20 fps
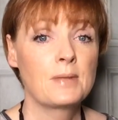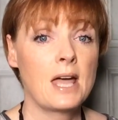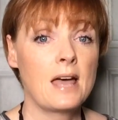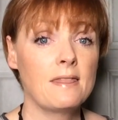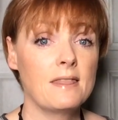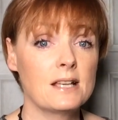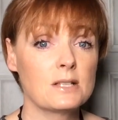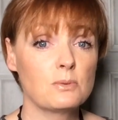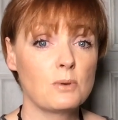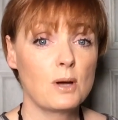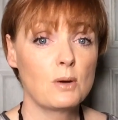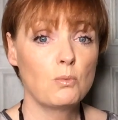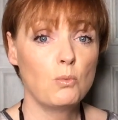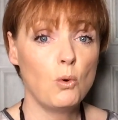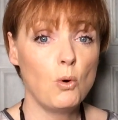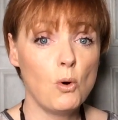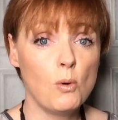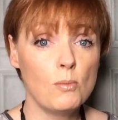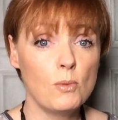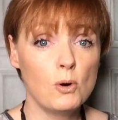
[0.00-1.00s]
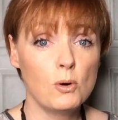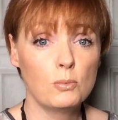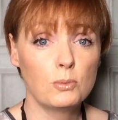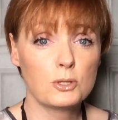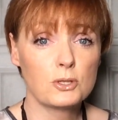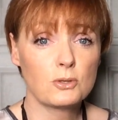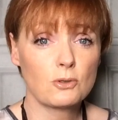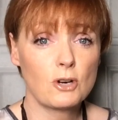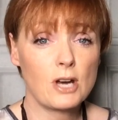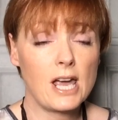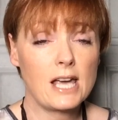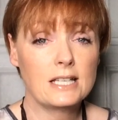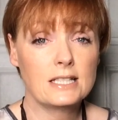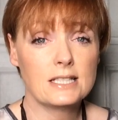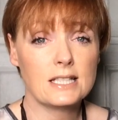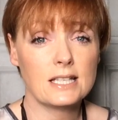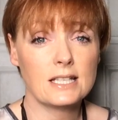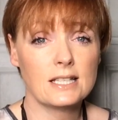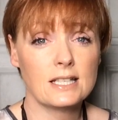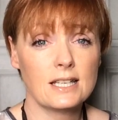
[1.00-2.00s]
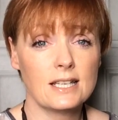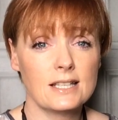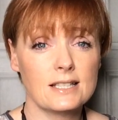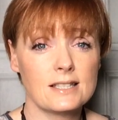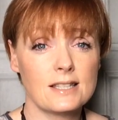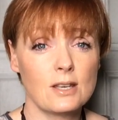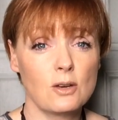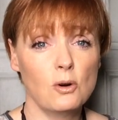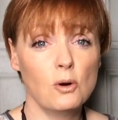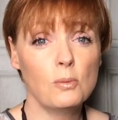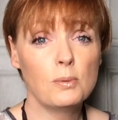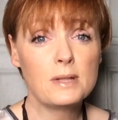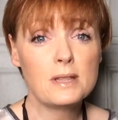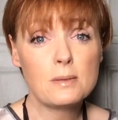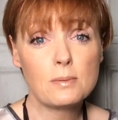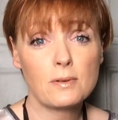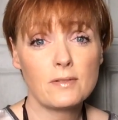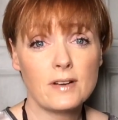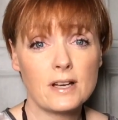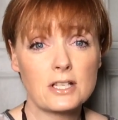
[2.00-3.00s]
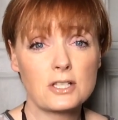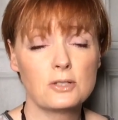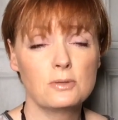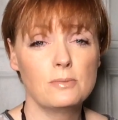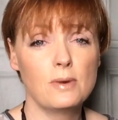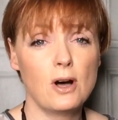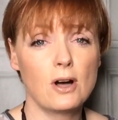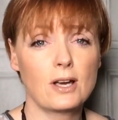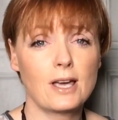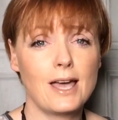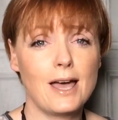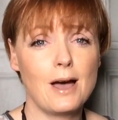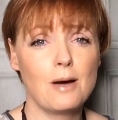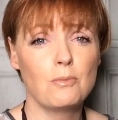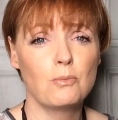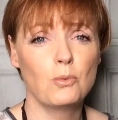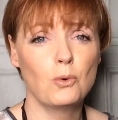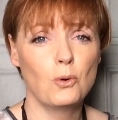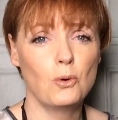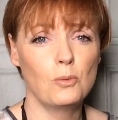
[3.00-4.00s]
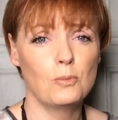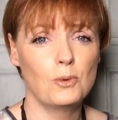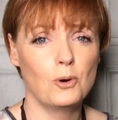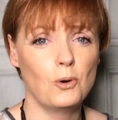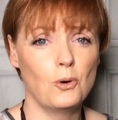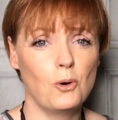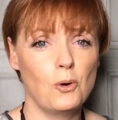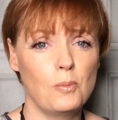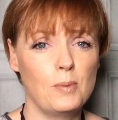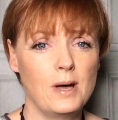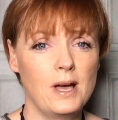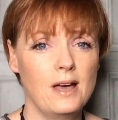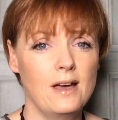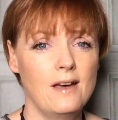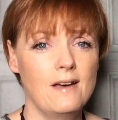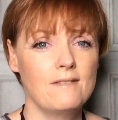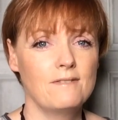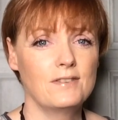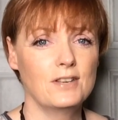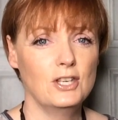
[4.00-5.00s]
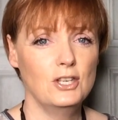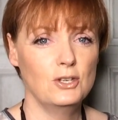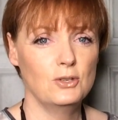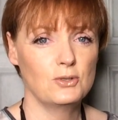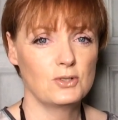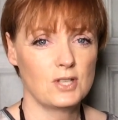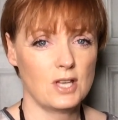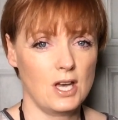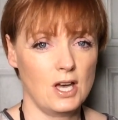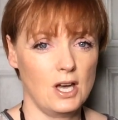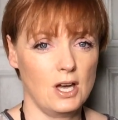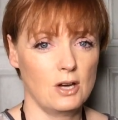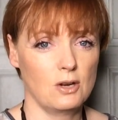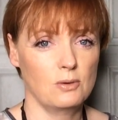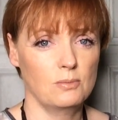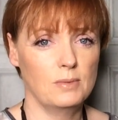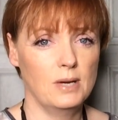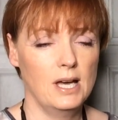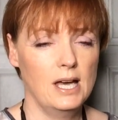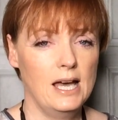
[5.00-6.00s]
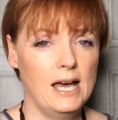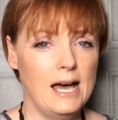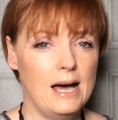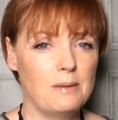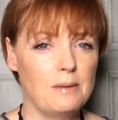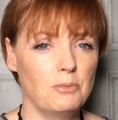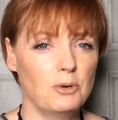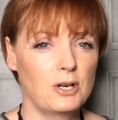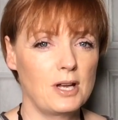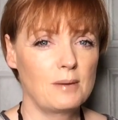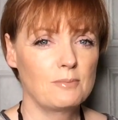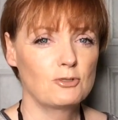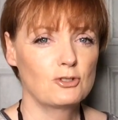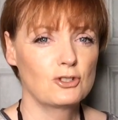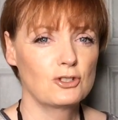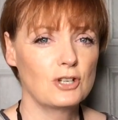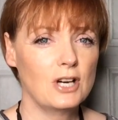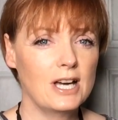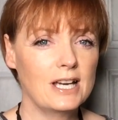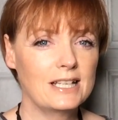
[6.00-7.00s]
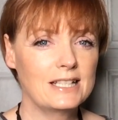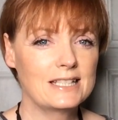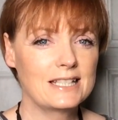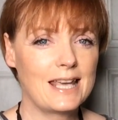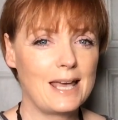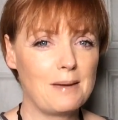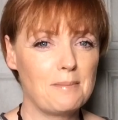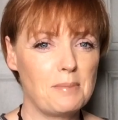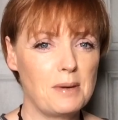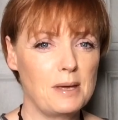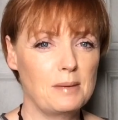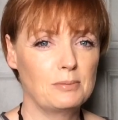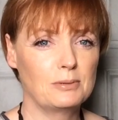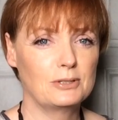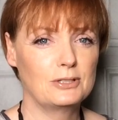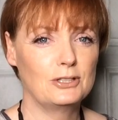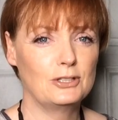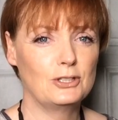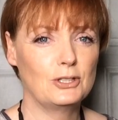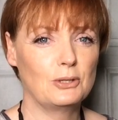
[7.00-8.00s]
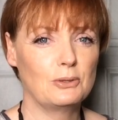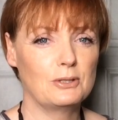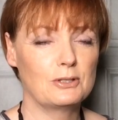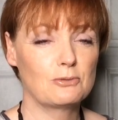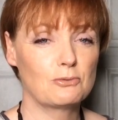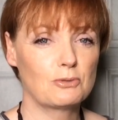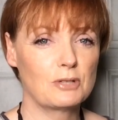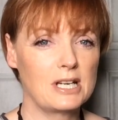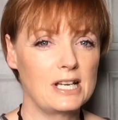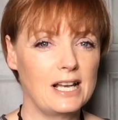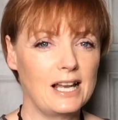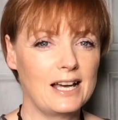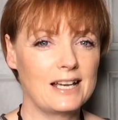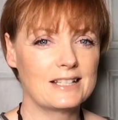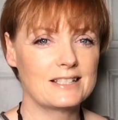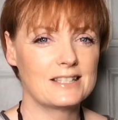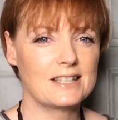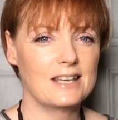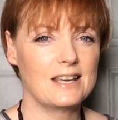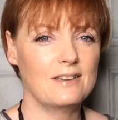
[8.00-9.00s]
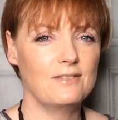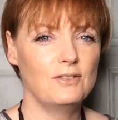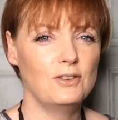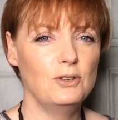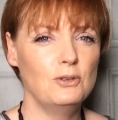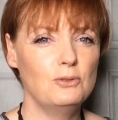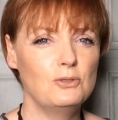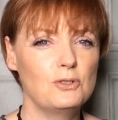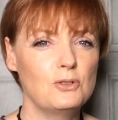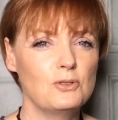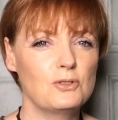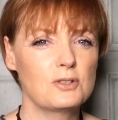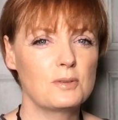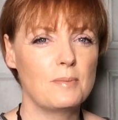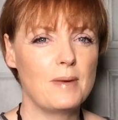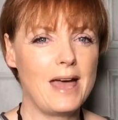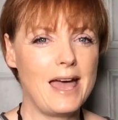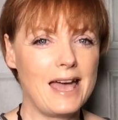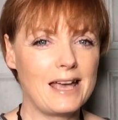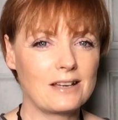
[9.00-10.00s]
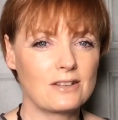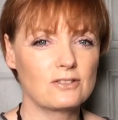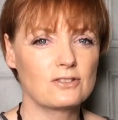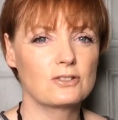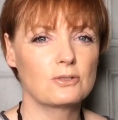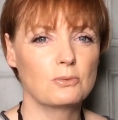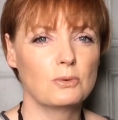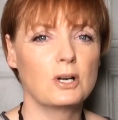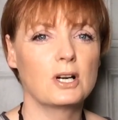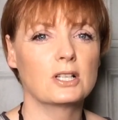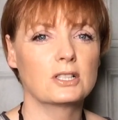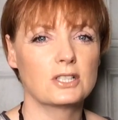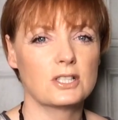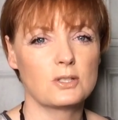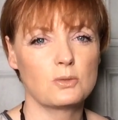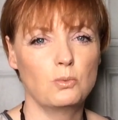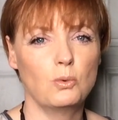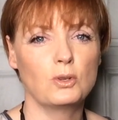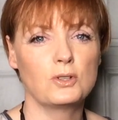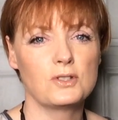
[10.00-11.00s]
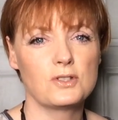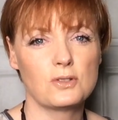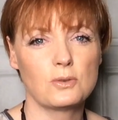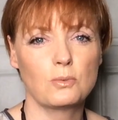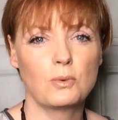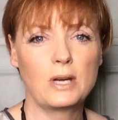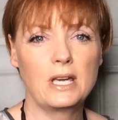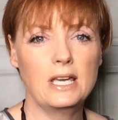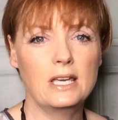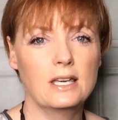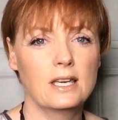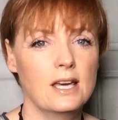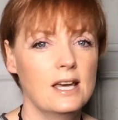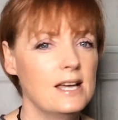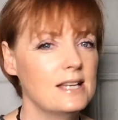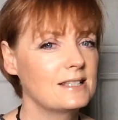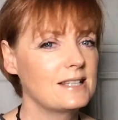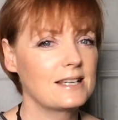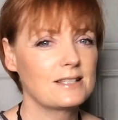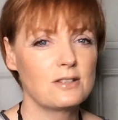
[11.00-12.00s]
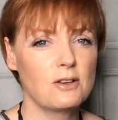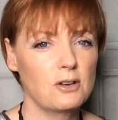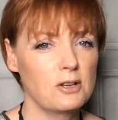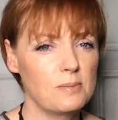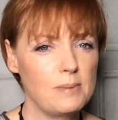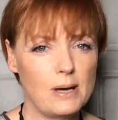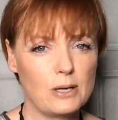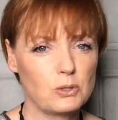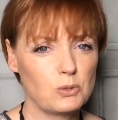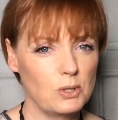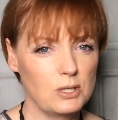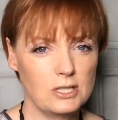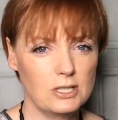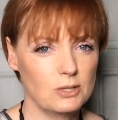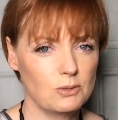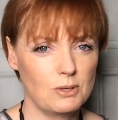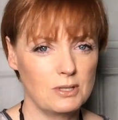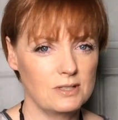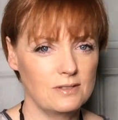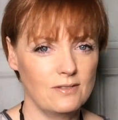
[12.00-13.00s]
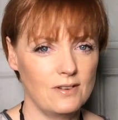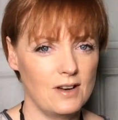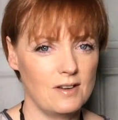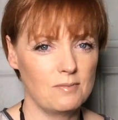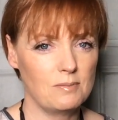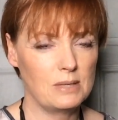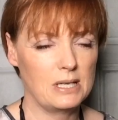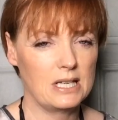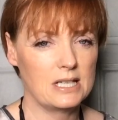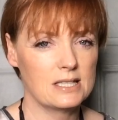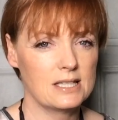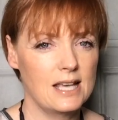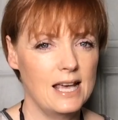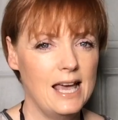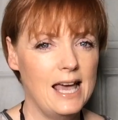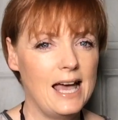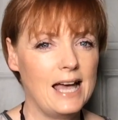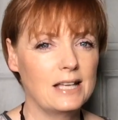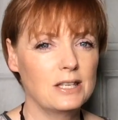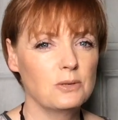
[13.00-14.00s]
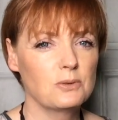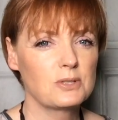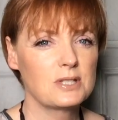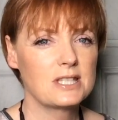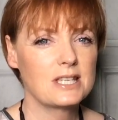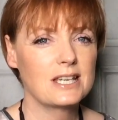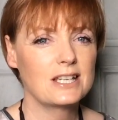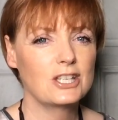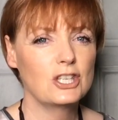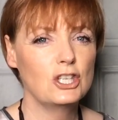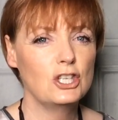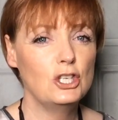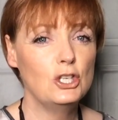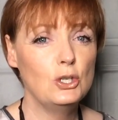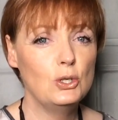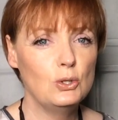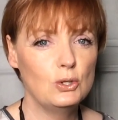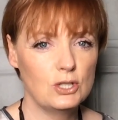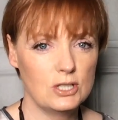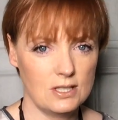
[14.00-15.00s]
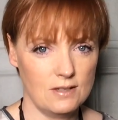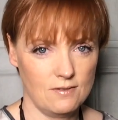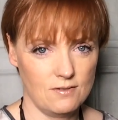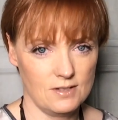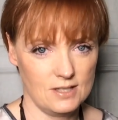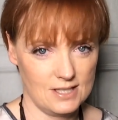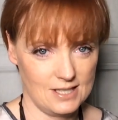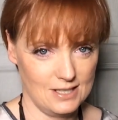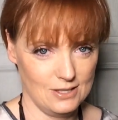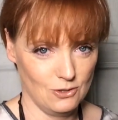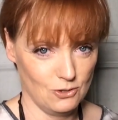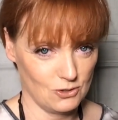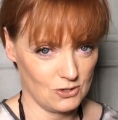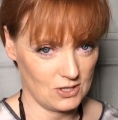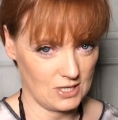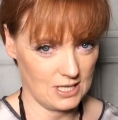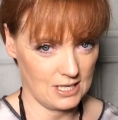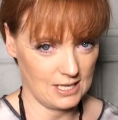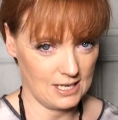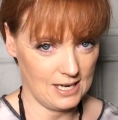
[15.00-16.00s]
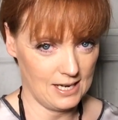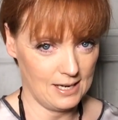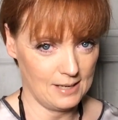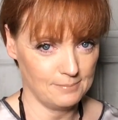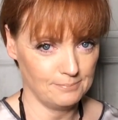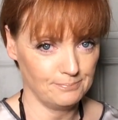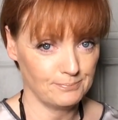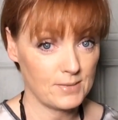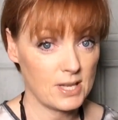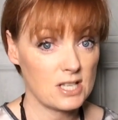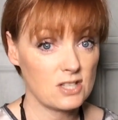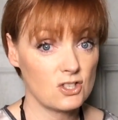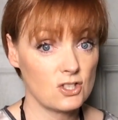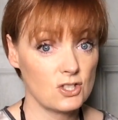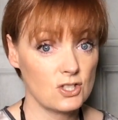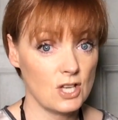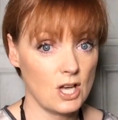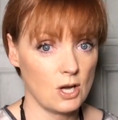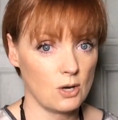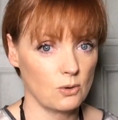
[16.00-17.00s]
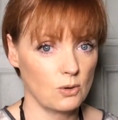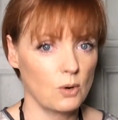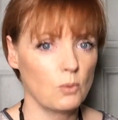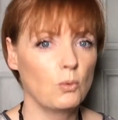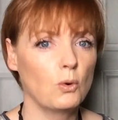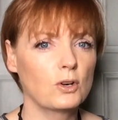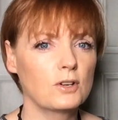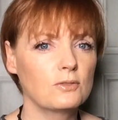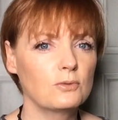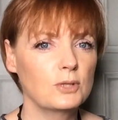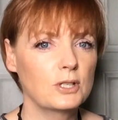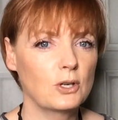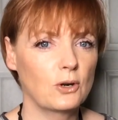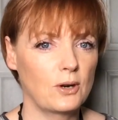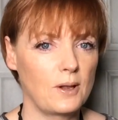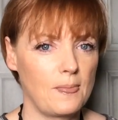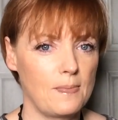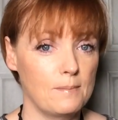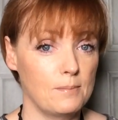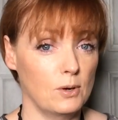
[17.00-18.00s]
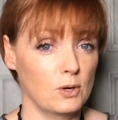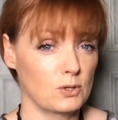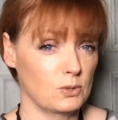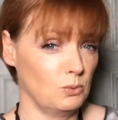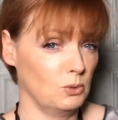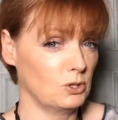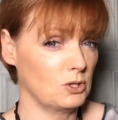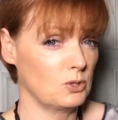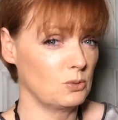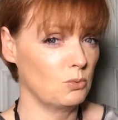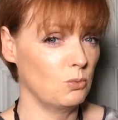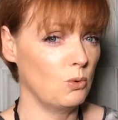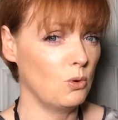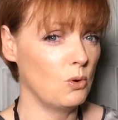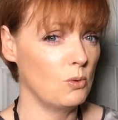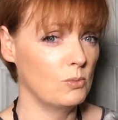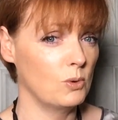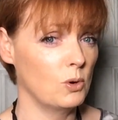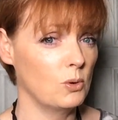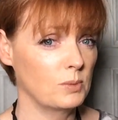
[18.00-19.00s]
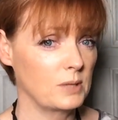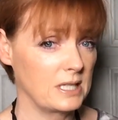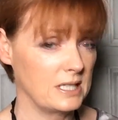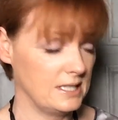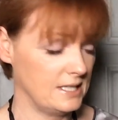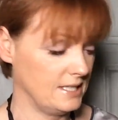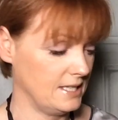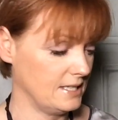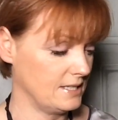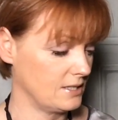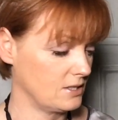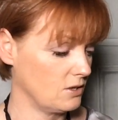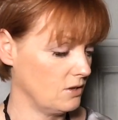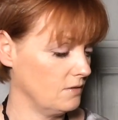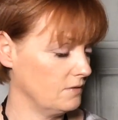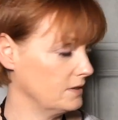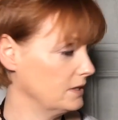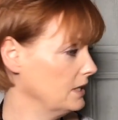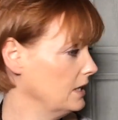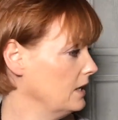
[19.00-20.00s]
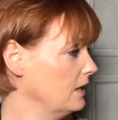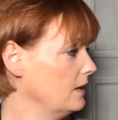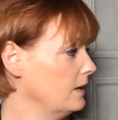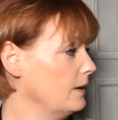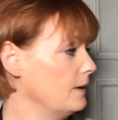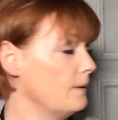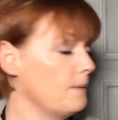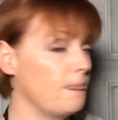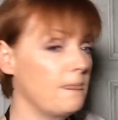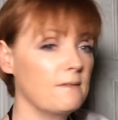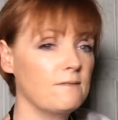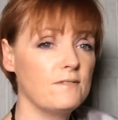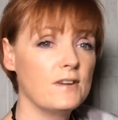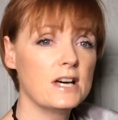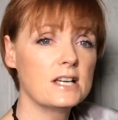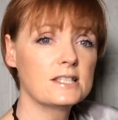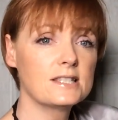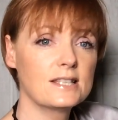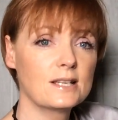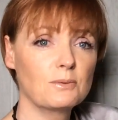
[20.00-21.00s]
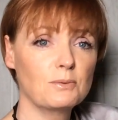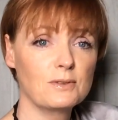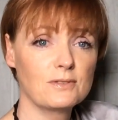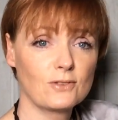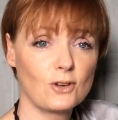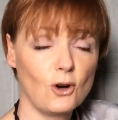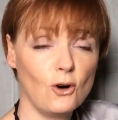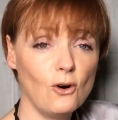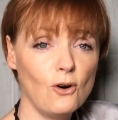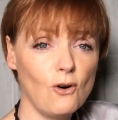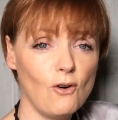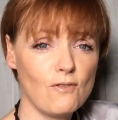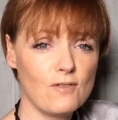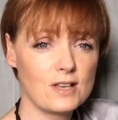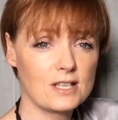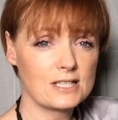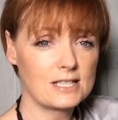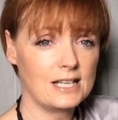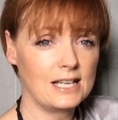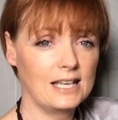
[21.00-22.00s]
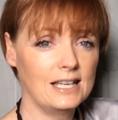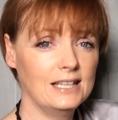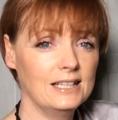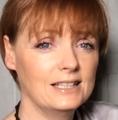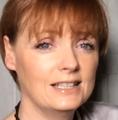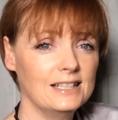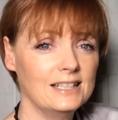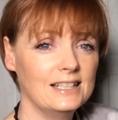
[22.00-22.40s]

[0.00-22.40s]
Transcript: And that's why Warm Orb was created. It's the orb in the professional market and Warm Orb for use at home. And what I'm trying to get people to do is realise that if you do some extra work just once a week, it takes only about 20-25 minutes, and you'll see a huge difference in your skincare. So, what have we got in the box? What does Warm Orb consist of? The first thing we've got, obviously,